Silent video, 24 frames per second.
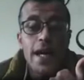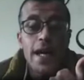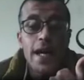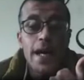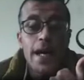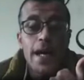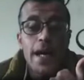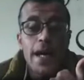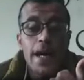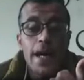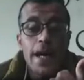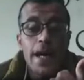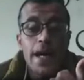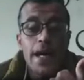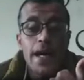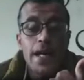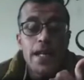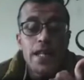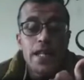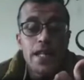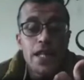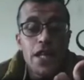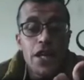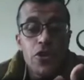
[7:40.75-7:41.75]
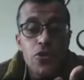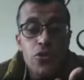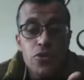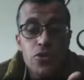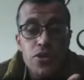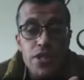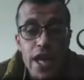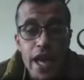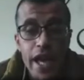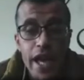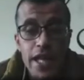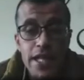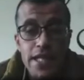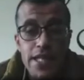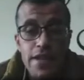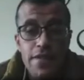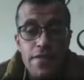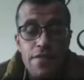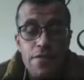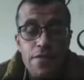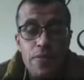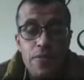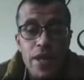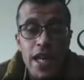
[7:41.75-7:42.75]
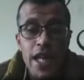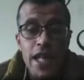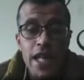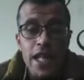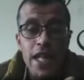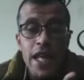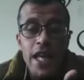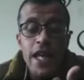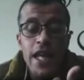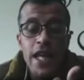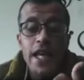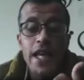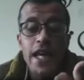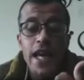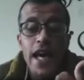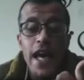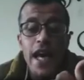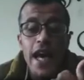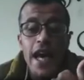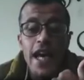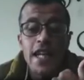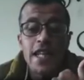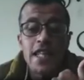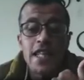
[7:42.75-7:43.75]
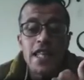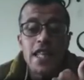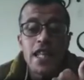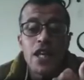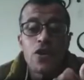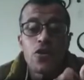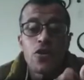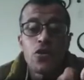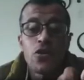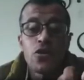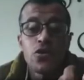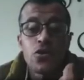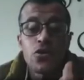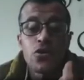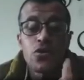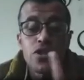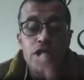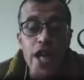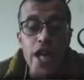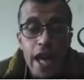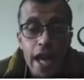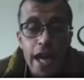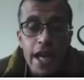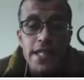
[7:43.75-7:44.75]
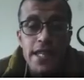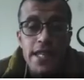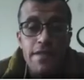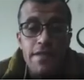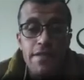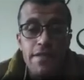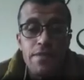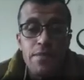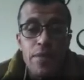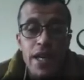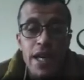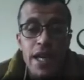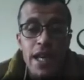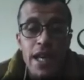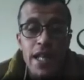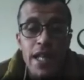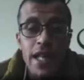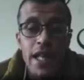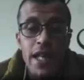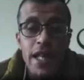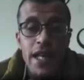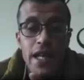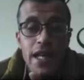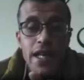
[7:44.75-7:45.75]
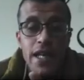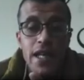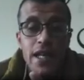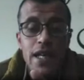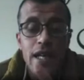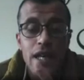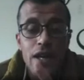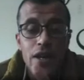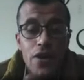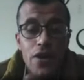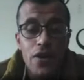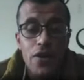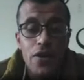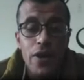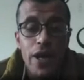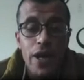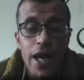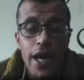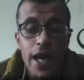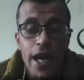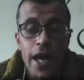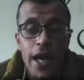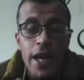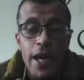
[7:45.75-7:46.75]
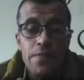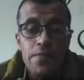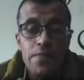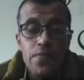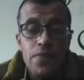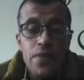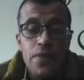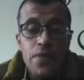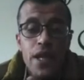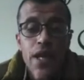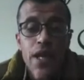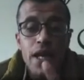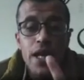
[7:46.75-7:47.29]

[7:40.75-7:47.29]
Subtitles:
denotative meaning and the connotative meaning. Okay?